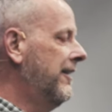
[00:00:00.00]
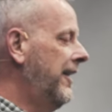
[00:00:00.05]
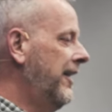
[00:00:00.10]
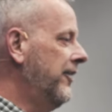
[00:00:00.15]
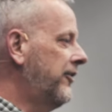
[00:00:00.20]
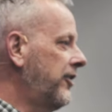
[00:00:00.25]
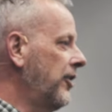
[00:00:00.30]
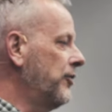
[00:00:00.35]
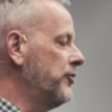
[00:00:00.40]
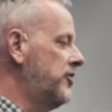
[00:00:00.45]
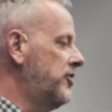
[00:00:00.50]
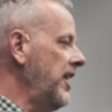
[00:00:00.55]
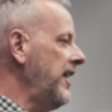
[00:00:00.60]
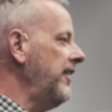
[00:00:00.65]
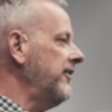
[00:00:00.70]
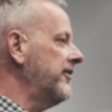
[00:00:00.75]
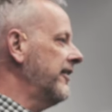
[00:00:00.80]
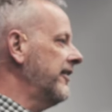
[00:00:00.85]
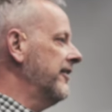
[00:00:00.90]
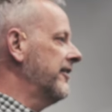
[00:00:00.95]
And so
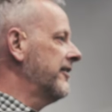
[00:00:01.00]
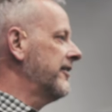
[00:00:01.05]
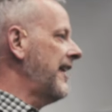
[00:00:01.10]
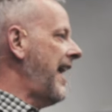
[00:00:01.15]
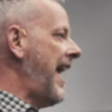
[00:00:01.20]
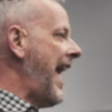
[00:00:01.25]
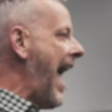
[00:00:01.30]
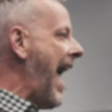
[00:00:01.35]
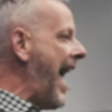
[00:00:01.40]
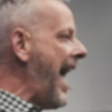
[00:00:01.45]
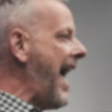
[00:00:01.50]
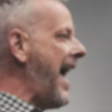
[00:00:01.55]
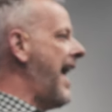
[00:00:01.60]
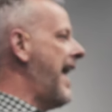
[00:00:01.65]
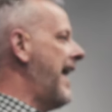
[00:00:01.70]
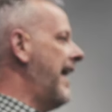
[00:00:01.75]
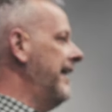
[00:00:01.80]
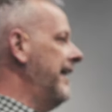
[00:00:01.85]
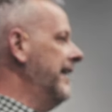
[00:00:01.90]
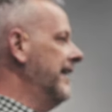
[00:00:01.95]
Jesus
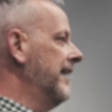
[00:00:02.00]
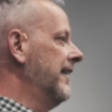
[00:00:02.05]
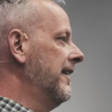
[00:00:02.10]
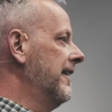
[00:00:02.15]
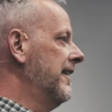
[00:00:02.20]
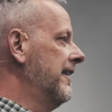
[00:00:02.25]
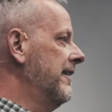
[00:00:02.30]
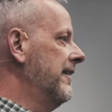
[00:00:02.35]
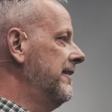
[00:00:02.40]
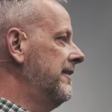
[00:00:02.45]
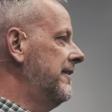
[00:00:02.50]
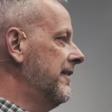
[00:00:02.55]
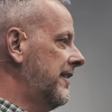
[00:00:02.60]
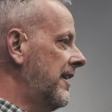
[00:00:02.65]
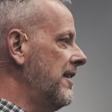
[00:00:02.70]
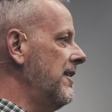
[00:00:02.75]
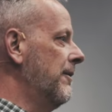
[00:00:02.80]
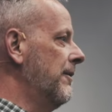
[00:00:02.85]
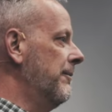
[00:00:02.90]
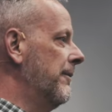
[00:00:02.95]
had to
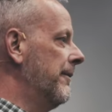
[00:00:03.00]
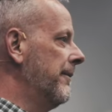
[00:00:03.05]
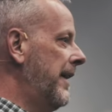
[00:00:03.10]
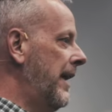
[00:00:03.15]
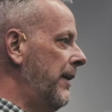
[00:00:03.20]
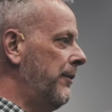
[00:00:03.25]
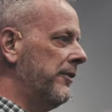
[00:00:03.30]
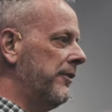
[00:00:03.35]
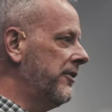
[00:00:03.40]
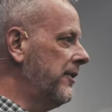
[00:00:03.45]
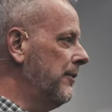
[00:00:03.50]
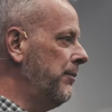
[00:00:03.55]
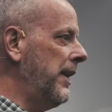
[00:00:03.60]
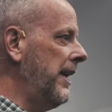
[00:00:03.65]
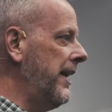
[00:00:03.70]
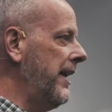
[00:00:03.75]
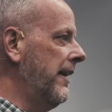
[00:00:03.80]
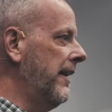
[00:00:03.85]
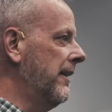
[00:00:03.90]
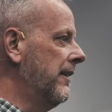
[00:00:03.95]
come. That was the
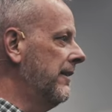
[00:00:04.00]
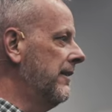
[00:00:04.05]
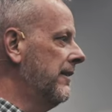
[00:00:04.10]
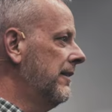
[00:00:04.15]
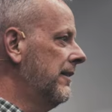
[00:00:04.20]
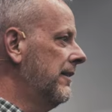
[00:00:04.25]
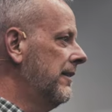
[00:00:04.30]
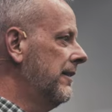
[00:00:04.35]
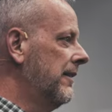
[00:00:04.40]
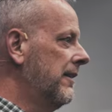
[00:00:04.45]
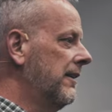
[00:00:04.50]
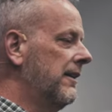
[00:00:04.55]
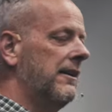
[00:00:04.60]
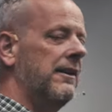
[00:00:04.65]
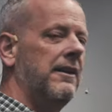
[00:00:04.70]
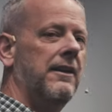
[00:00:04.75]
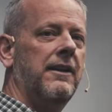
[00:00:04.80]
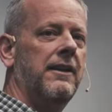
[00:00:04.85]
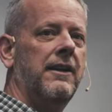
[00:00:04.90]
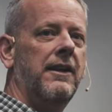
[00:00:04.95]
plan.
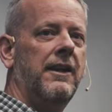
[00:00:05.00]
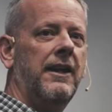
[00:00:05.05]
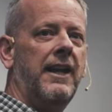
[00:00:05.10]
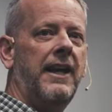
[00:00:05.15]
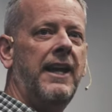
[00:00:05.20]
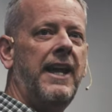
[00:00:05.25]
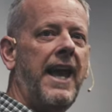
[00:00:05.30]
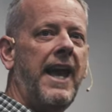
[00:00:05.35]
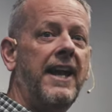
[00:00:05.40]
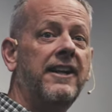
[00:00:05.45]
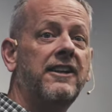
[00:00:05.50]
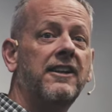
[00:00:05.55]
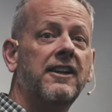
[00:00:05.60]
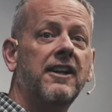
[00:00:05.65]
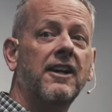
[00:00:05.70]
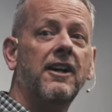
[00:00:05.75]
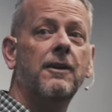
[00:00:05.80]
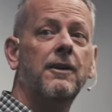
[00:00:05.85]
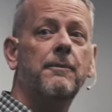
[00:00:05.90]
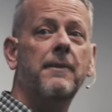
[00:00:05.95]
He had to
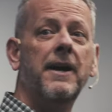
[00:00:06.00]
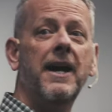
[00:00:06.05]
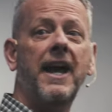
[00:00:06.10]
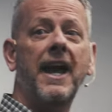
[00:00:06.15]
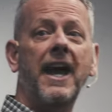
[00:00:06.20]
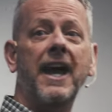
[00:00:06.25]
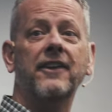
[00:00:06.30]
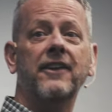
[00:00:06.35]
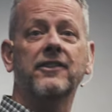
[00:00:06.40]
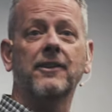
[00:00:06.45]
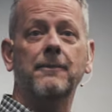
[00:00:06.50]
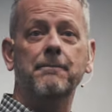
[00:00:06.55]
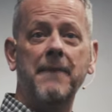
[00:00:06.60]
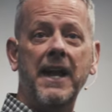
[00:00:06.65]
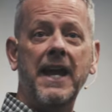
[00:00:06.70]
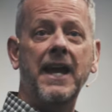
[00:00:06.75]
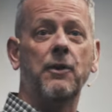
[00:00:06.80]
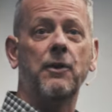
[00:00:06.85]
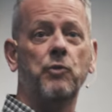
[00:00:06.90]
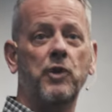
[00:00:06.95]
come as a
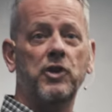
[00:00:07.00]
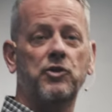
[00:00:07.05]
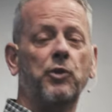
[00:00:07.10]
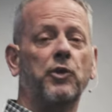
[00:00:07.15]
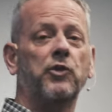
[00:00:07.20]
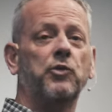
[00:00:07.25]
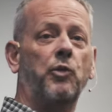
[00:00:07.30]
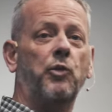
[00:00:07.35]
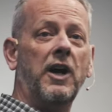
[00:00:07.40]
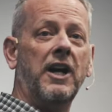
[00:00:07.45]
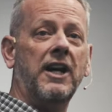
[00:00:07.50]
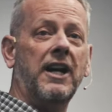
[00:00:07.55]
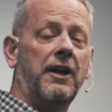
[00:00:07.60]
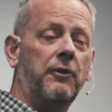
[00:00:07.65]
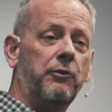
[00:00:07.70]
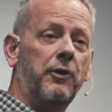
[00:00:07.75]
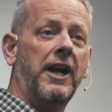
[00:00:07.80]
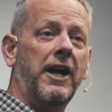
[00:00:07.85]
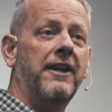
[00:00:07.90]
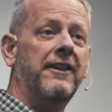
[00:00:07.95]
man, which was why I
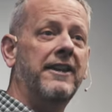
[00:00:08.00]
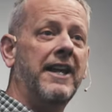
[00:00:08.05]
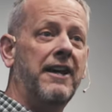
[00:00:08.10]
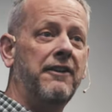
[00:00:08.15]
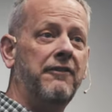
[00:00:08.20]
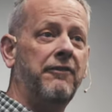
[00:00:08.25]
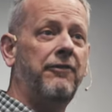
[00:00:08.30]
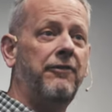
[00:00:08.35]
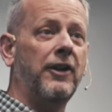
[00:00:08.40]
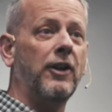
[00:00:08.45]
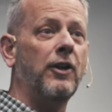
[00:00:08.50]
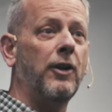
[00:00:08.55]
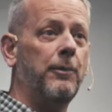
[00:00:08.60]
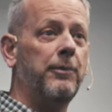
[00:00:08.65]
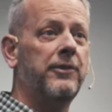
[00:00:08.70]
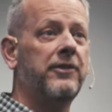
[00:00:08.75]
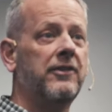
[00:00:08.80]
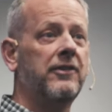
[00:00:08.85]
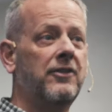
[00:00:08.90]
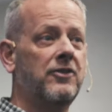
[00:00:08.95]
read that
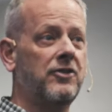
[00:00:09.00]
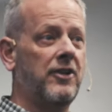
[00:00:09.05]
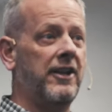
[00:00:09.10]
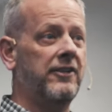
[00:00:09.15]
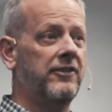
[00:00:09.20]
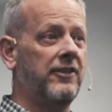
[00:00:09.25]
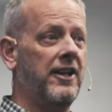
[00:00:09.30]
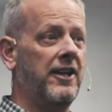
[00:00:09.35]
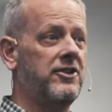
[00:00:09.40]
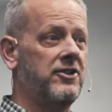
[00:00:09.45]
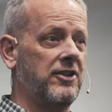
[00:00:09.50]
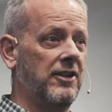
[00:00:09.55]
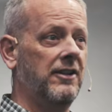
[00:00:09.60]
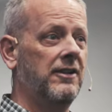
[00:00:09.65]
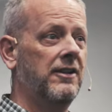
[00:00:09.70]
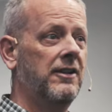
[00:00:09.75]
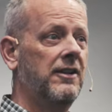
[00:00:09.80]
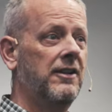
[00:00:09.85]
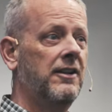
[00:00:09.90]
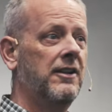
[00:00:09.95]
Phillips translation
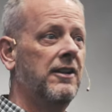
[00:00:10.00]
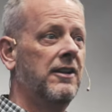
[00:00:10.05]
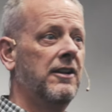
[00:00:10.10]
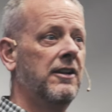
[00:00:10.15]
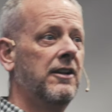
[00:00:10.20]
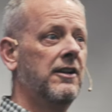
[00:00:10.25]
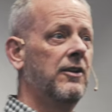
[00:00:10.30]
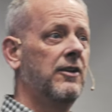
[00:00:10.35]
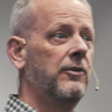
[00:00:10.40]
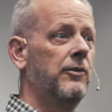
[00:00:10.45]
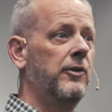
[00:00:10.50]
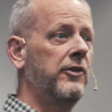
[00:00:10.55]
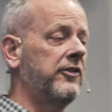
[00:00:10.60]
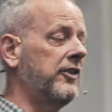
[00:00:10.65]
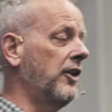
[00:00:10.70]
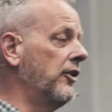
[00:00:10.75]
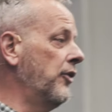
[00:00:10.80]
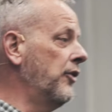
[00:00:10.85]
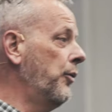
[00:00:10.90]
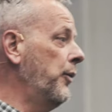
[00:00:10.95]
was
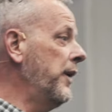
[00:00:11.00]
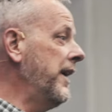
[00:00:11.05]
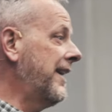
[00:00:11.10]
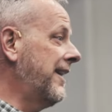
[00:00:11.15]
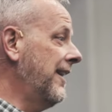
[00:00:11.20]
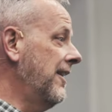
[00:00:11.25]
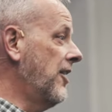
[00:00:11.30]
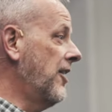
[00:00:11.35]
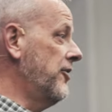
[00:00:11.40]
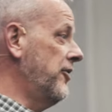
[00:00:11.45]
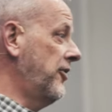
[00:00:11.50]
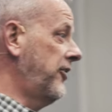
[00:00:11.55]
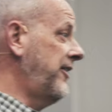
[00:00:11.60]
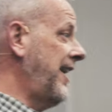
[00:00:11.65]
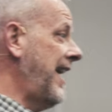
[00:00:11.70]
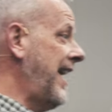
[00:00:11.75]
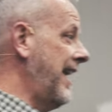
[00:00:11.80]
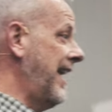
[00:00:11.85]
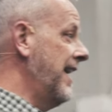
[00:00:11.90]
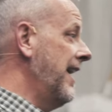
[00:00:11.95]
so that we can
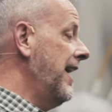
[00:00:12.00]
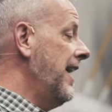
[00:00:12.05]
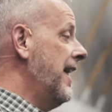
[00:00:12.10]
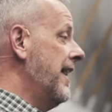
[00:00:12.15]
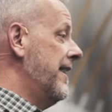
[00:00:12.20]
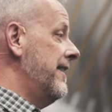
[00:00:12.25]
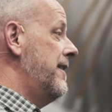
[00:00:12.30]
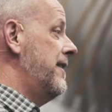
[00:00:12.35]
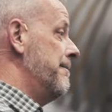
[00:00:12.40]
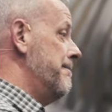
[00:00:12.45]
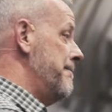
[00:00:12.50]
understand the